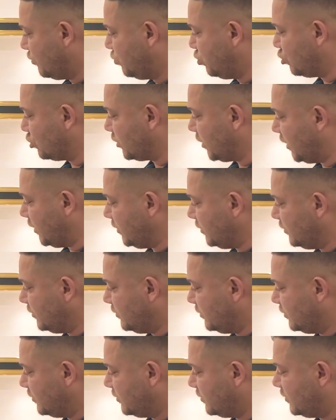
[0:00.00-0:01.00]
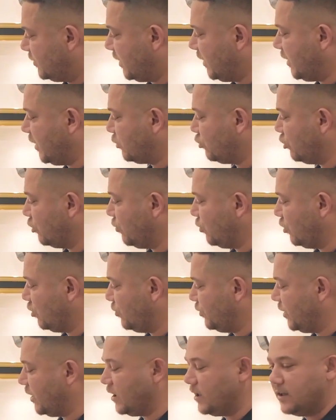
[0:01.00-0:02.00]
we can switch to detector
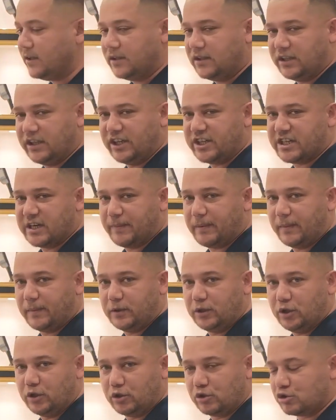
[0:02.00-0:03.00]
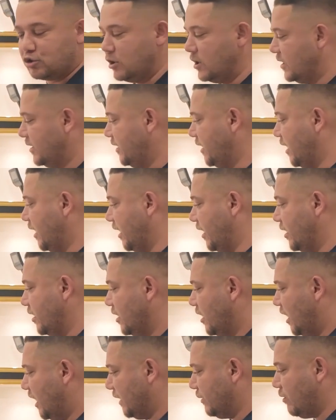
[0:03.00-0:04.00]
mode here. So we can
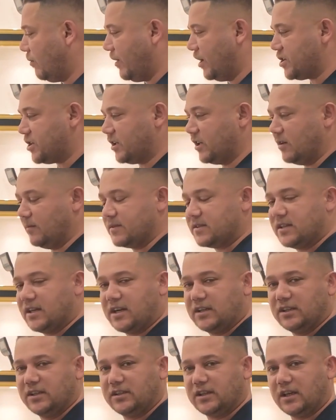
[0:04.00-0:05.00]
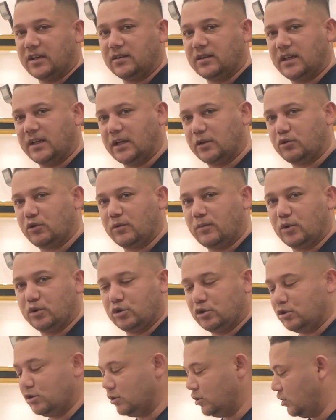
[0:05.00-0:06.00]
use the detector mode when our
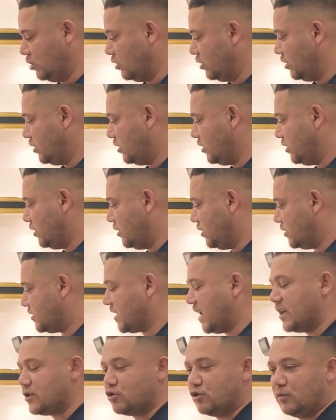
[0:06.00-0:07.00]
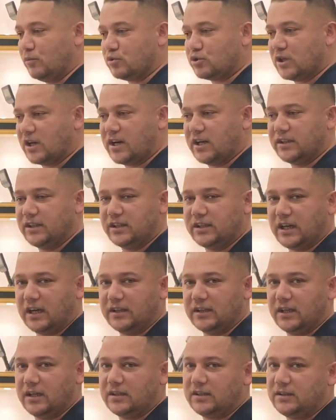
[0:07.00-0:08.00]
search coil is attached, and the
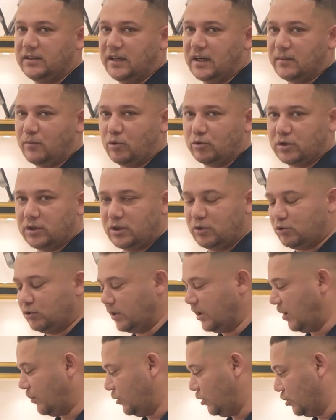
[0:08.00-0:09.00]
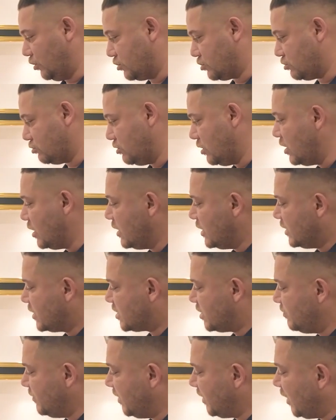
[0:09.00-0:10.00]
other modes with our sensor attached.
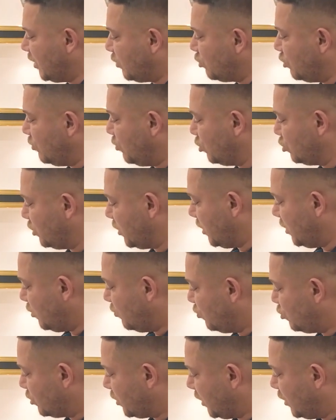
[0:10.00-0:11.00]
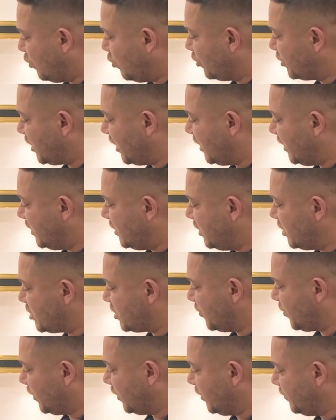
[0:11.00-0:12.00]
Let's switch to the detector mode by
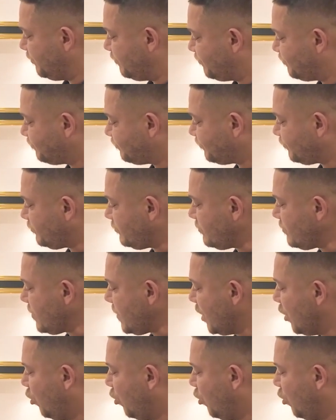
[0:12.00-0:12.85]
pressing OK.